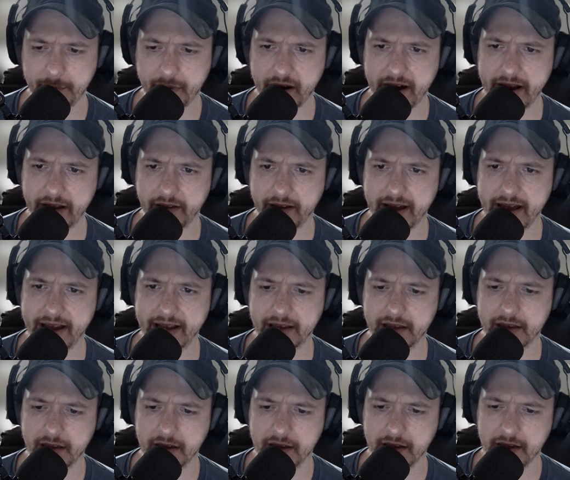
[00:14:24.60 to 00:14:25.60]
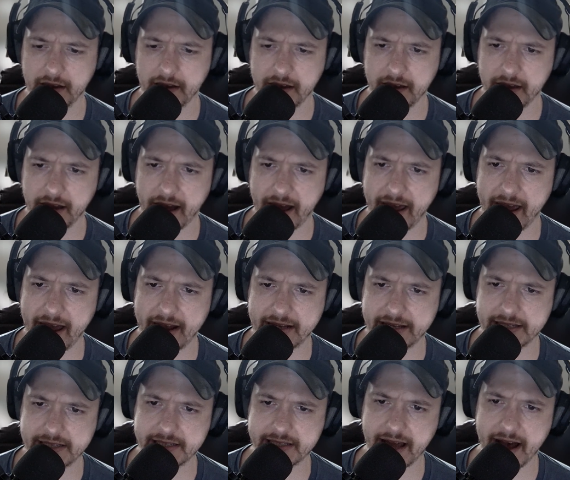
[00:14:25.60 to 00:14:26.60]
but like I had
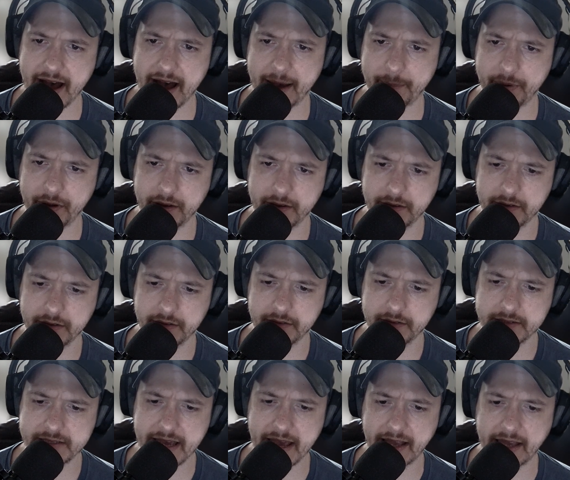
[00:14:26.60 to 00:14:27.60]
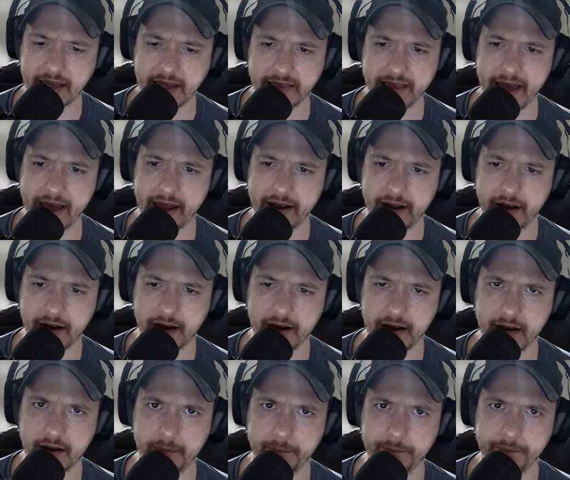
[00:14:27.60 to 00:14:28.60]
to stop taking that
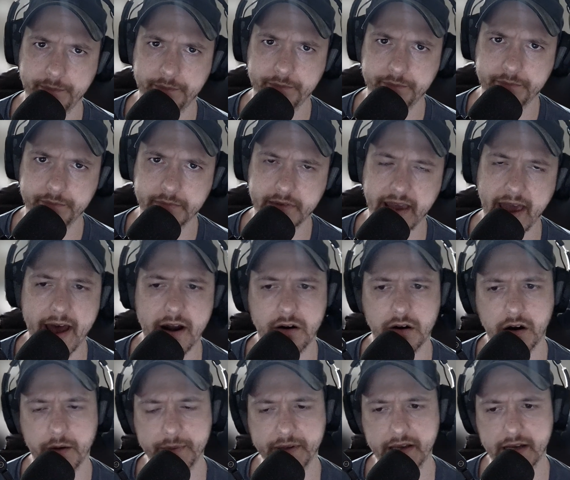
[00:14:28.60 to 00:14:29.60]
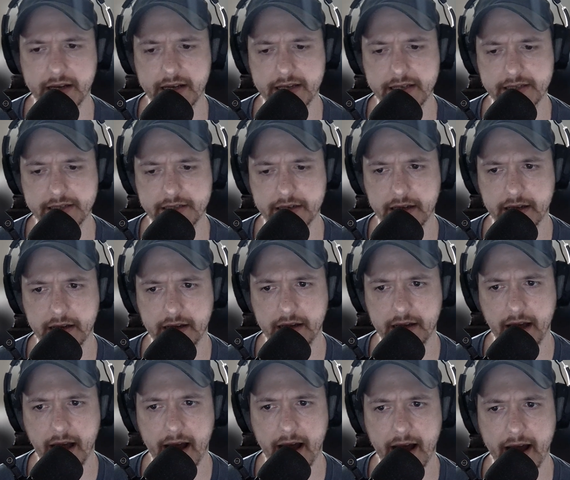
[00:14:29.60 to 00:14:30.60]
um, the Adderall because
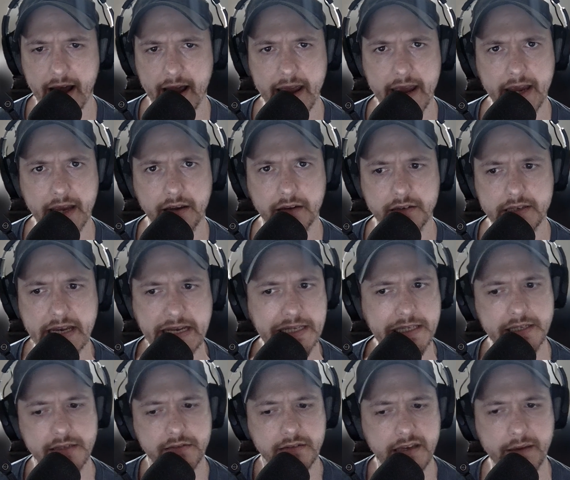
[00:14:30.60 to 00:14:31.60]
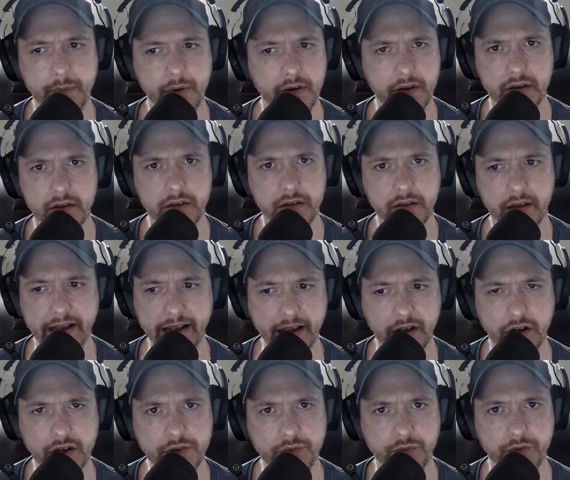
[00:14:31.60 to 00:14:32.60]
I didn't sleep. Like I
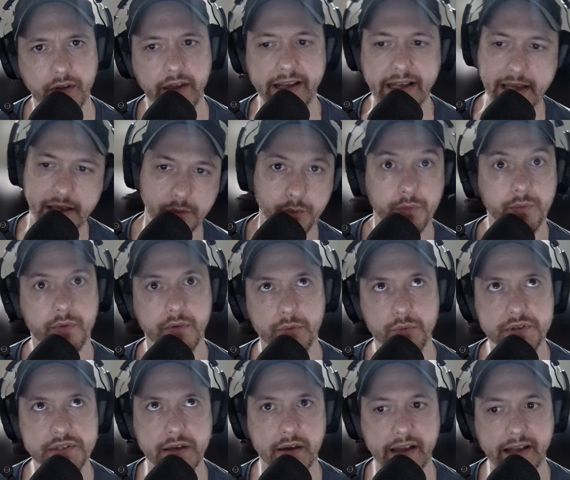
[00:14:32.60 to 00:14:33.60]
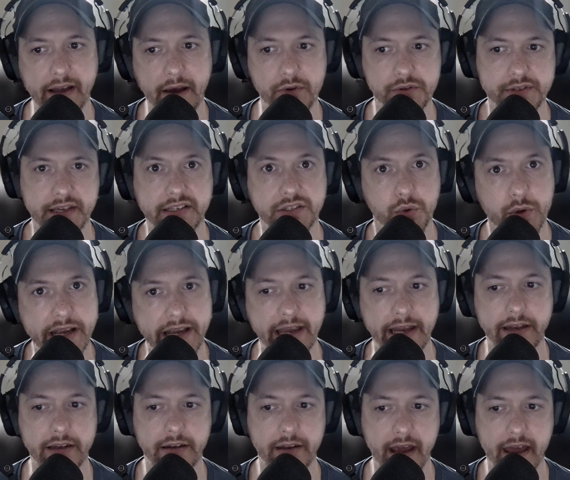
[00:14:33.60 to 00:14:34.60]
couldn't like it, it wasn't like I was like
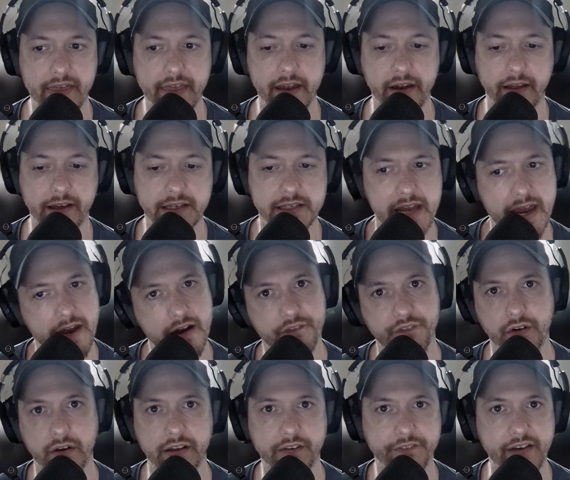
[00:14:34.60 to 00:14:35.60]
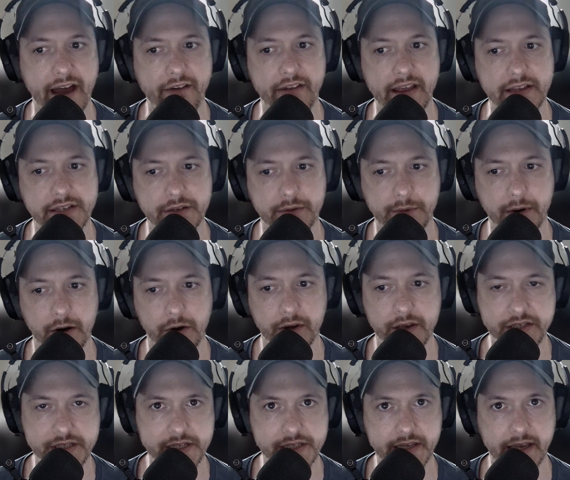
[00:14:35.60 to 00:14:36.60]
tweaking and then like staying up for like five days in a row.
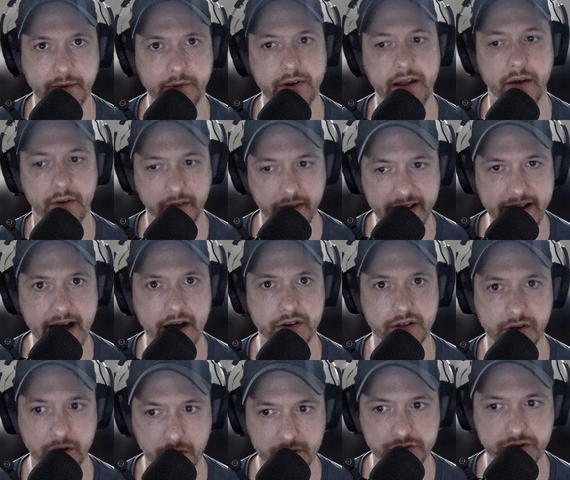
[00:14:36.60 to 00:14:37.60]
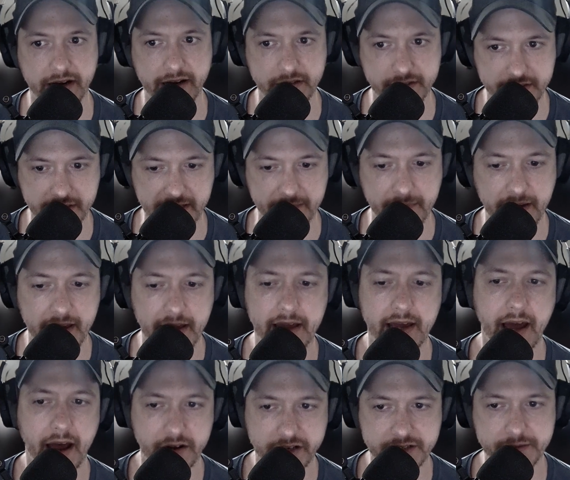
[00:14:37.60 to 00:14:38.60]
It's just like when I would lay down and go to try to sleep,
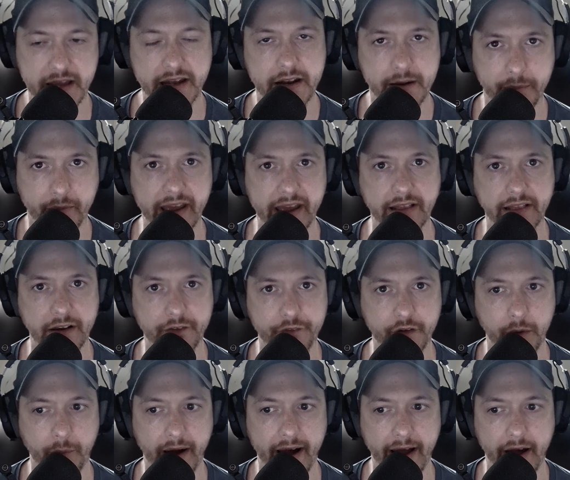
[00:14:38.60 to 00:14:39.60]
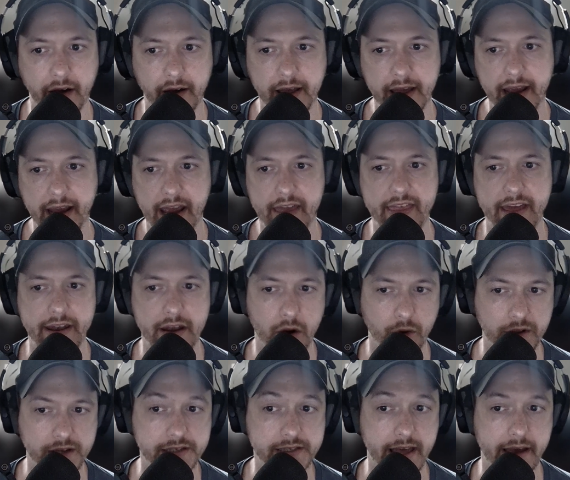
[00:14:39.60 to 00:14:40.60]
I just end up laying there for a while and then
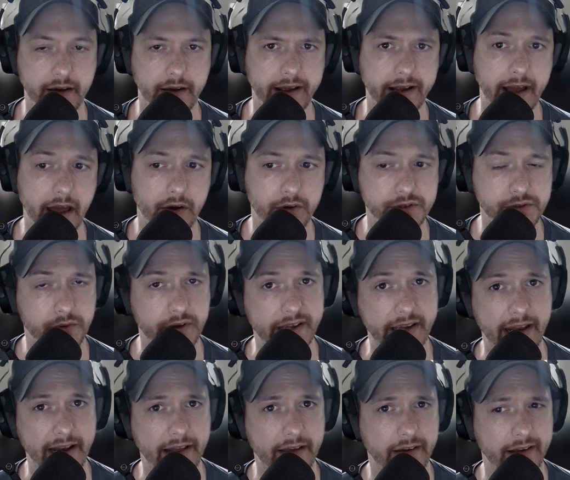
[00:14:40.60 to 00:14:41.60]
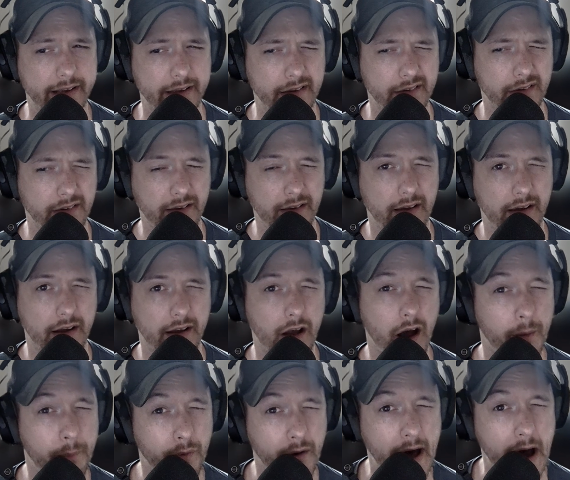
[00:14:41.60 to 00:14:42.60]
notice that like I was only getting like a
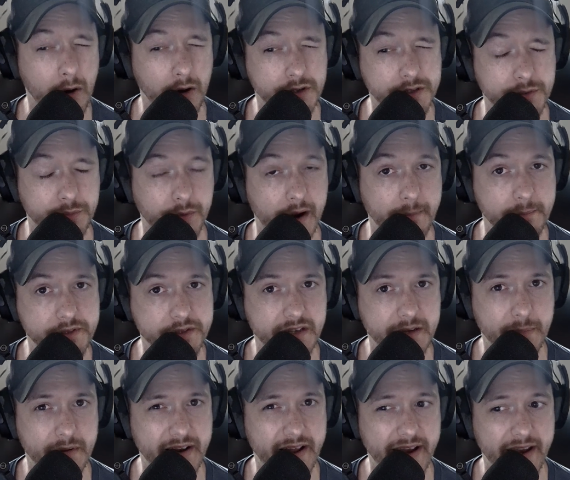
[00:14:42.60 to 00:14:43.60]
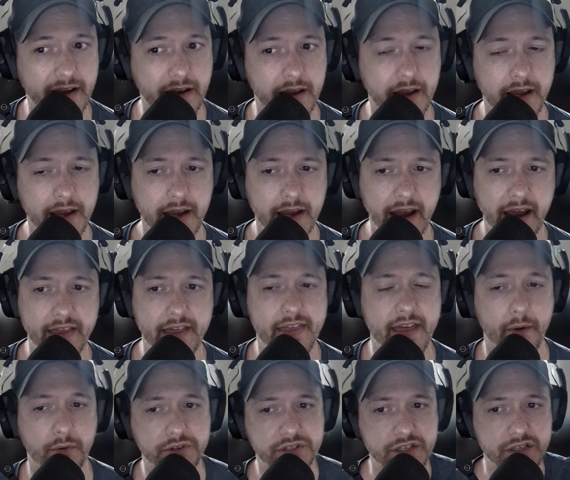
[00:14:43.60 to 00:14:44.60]
couple hours of REM sleep a night, and then
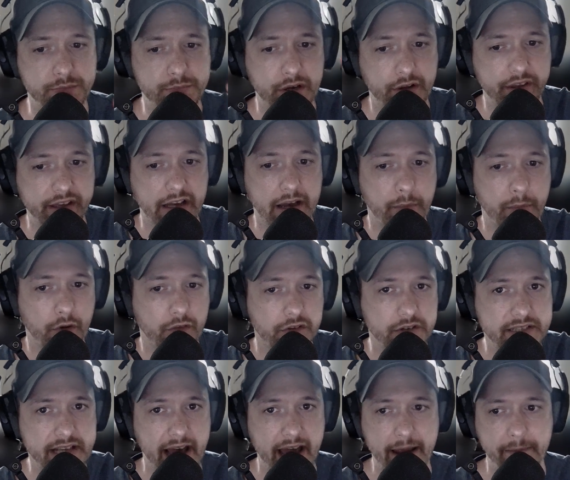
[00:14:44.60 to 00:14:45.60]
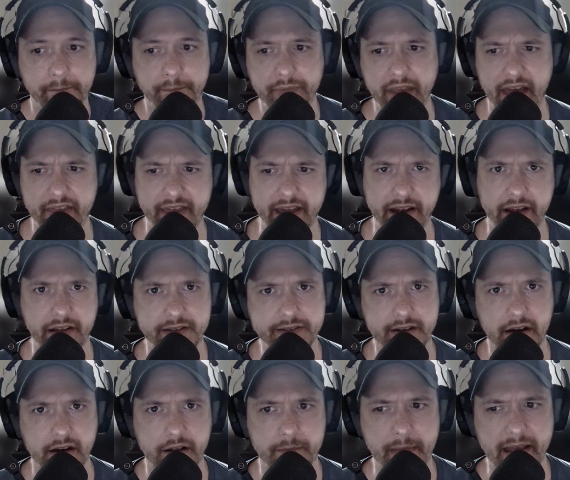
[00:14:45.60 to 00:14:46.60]
that was just building up over time, and then it
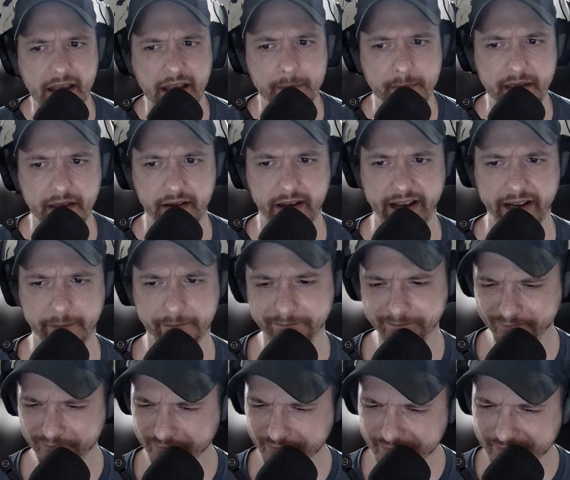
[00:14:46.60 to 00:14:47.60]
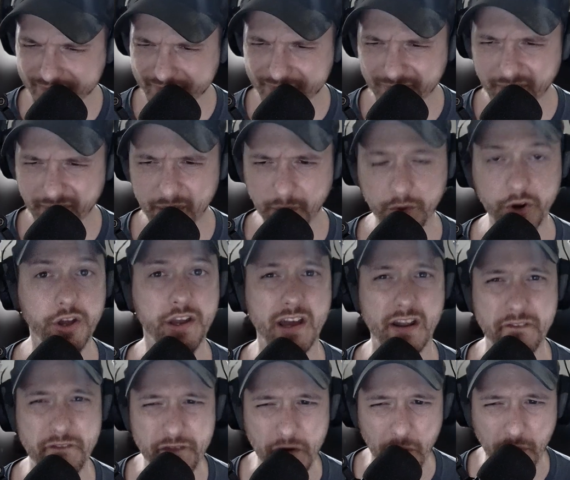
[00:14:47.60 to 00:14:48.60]
started making me like really
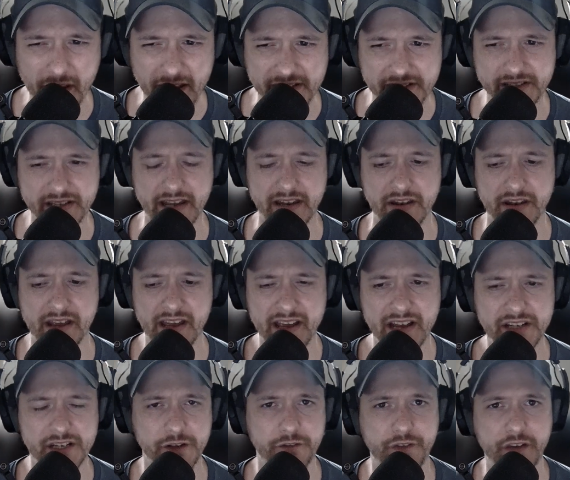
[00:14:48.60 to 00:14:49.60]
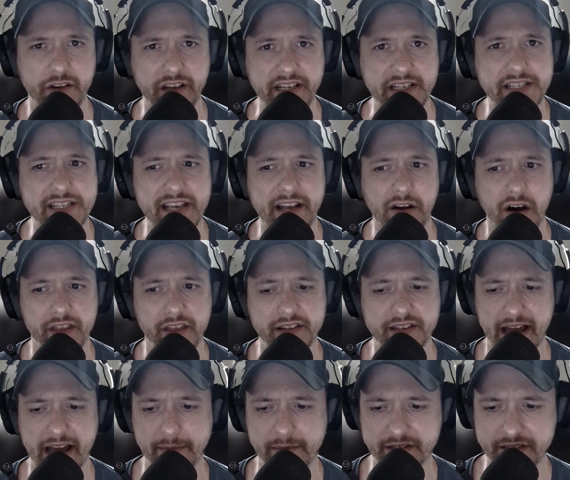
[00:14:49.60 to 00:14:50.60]
unfocused and just feeling sick all the
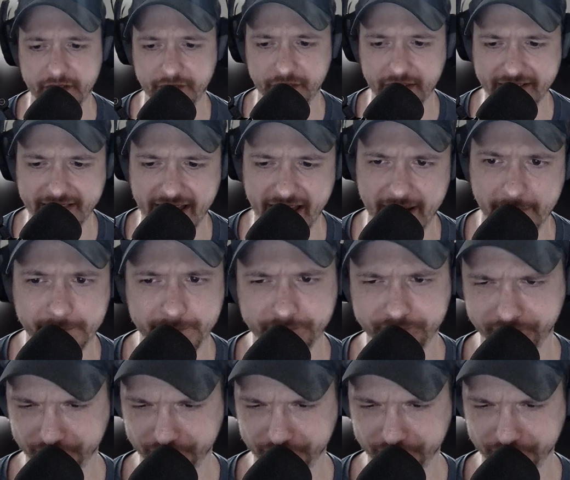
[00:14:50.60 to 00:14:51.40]
time and stuff like that,